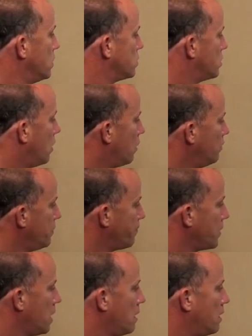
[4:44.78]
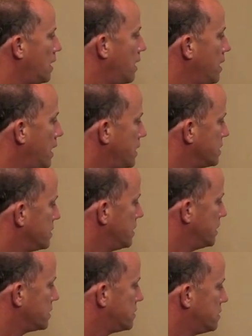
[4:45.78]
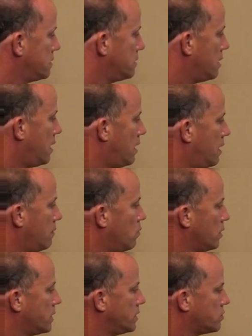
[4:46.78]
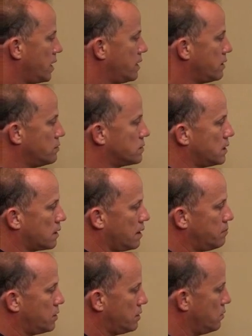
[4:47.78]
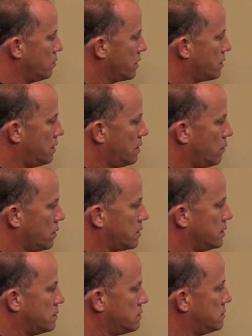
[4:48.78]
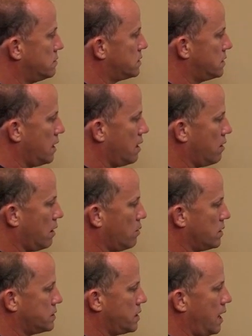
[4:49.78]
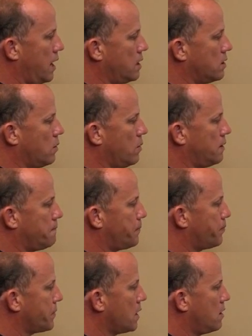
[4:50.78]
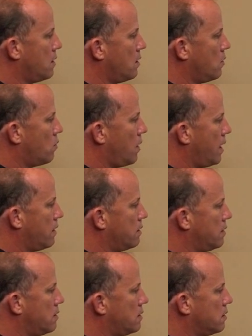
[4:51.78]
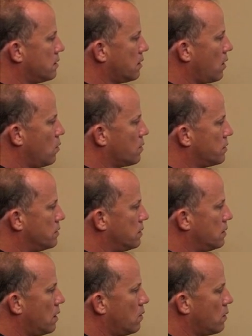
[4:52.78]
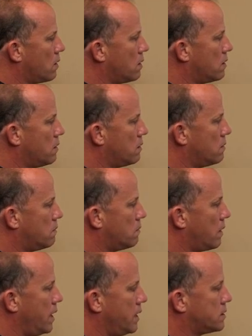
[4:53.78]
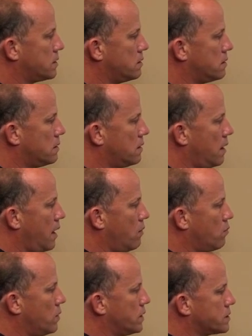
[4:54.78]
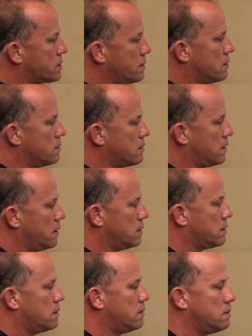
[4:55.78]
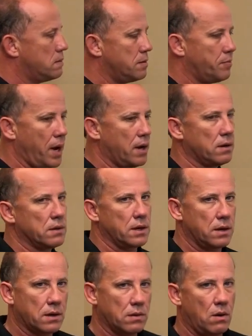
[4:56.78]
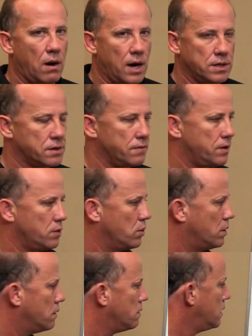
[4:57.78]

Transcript: So net is this. What they try to do is they come to you with a scenario where they say, hey, you know what? Rather than go with a lower rate and risk the penalty clause, if you will,